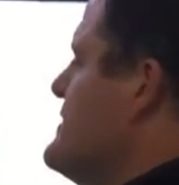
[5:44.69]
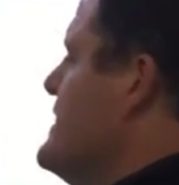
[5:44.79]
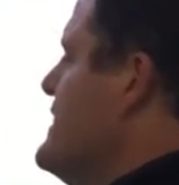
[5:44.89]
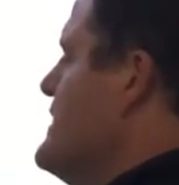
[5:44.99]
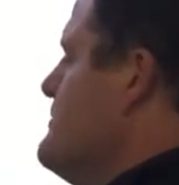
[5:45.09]

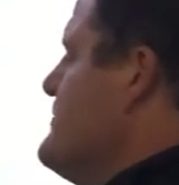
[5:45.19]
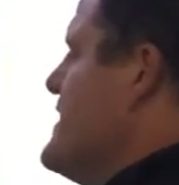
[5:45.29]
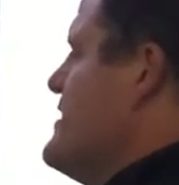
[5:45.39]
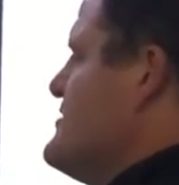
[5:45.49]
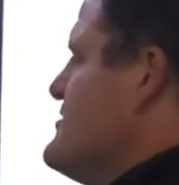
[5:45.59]
the
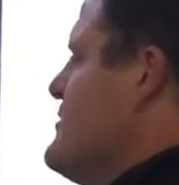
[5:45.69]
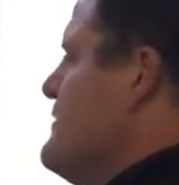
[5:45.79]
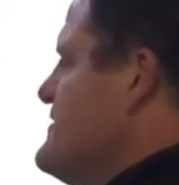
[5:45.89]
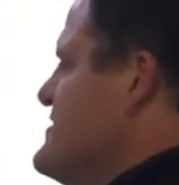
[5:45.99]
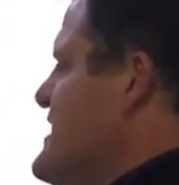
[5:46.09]

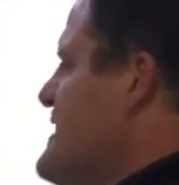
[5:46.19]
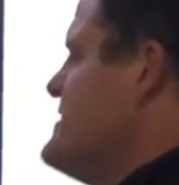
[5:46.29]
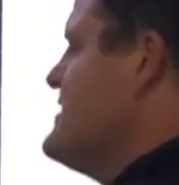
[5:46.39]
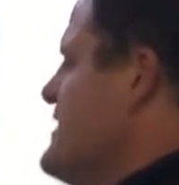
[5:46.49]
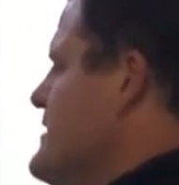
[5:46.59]
soft
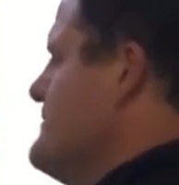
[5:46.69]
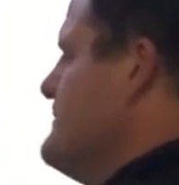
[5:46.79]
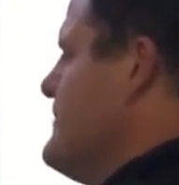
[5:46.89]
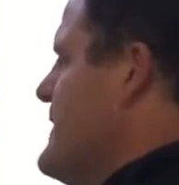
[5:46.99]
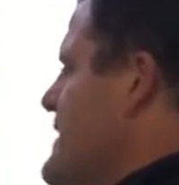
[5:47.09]
centre,
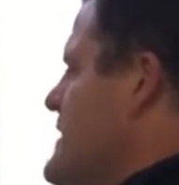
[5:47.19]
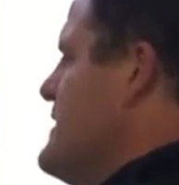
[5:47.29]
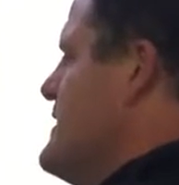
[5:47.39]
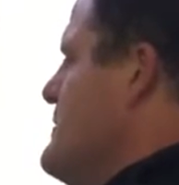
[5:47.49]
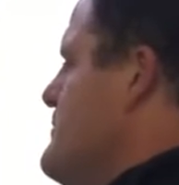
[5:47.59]

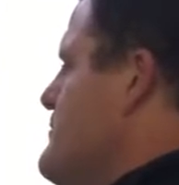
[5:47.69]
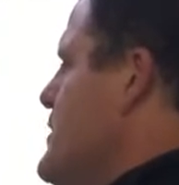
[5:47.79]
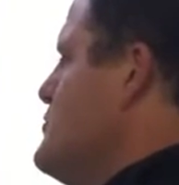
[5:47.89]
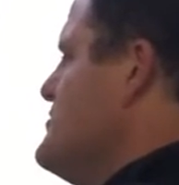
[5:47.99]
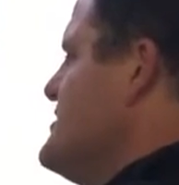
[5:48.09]
it
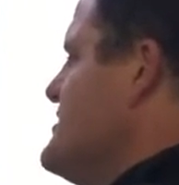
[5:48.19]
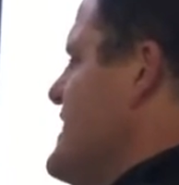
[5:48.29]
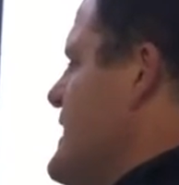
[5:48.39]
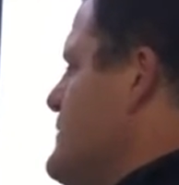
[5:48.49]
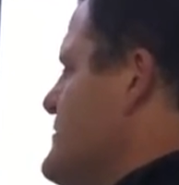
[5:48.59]

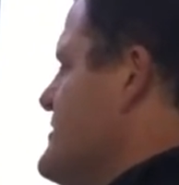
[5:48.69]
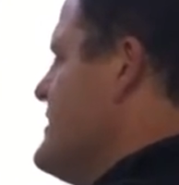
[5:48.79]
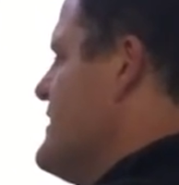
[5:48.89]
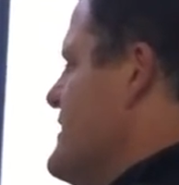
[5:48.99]
bulges out